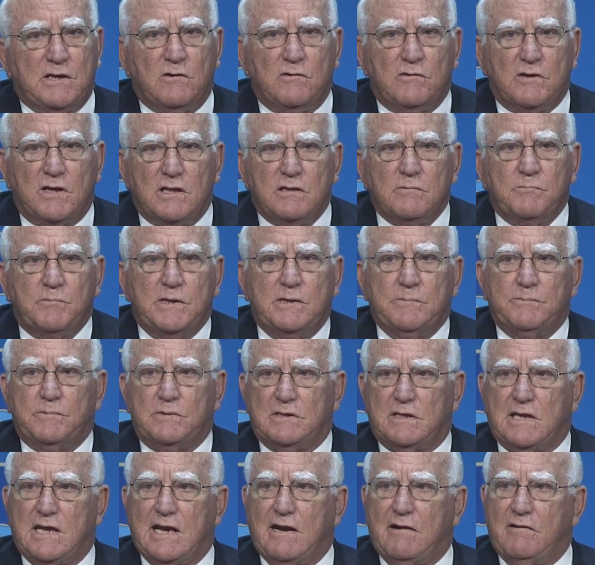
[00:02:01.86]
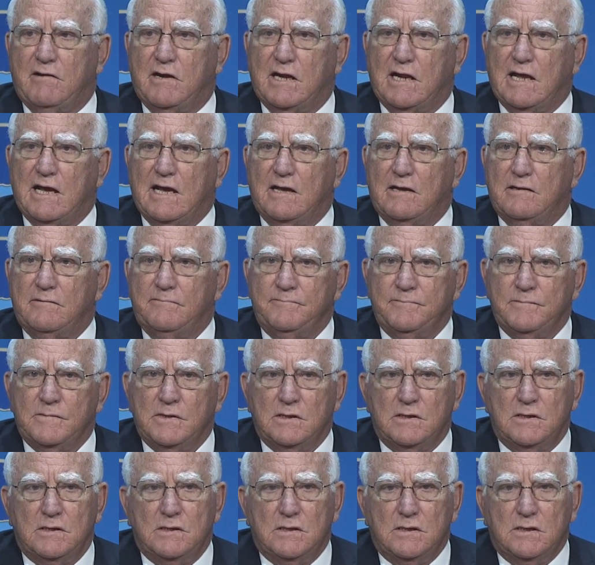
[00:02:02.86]
on other people to carry it out.
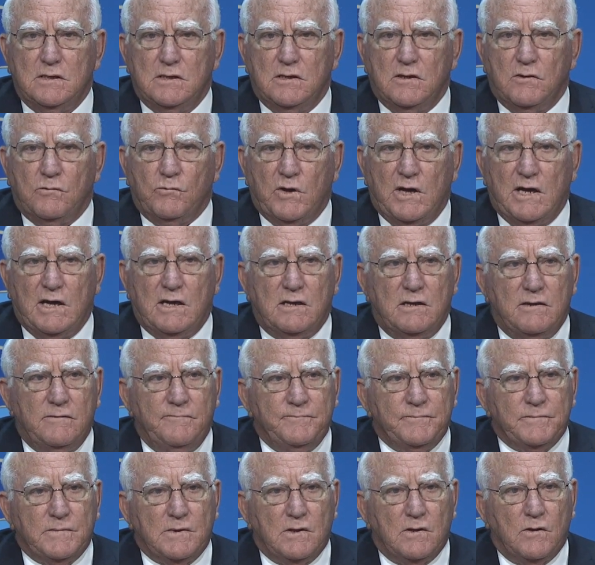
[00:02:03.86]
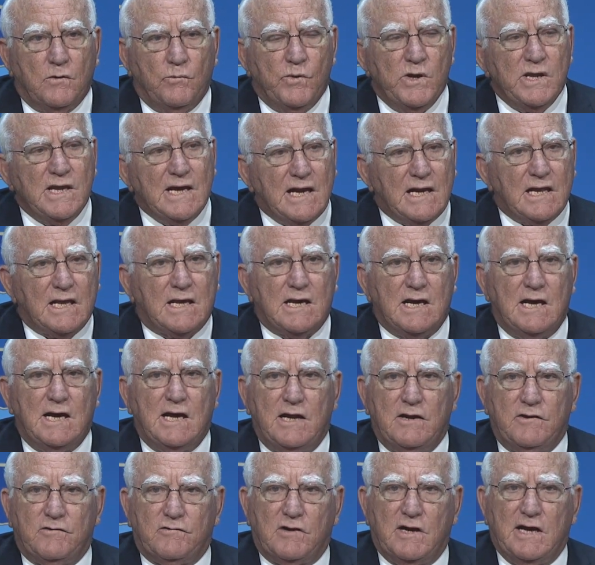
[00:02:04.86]
Well, we got a
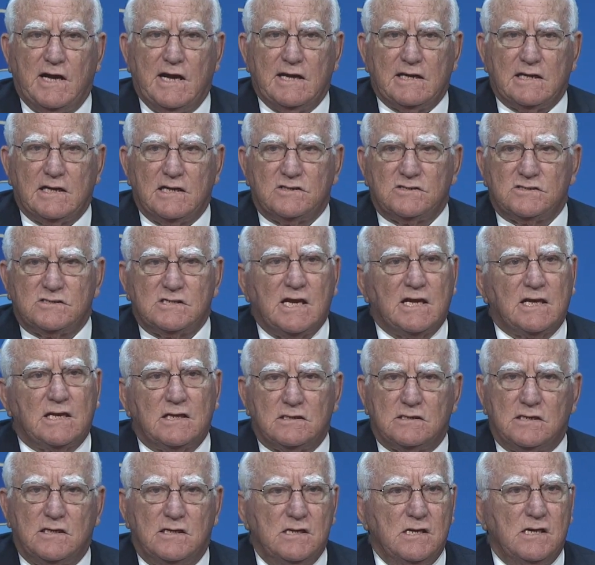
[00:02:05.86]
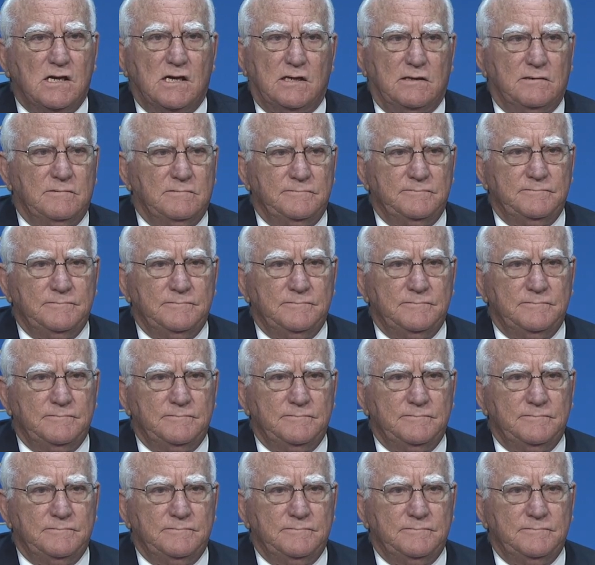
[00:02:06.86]
contract that's second to none.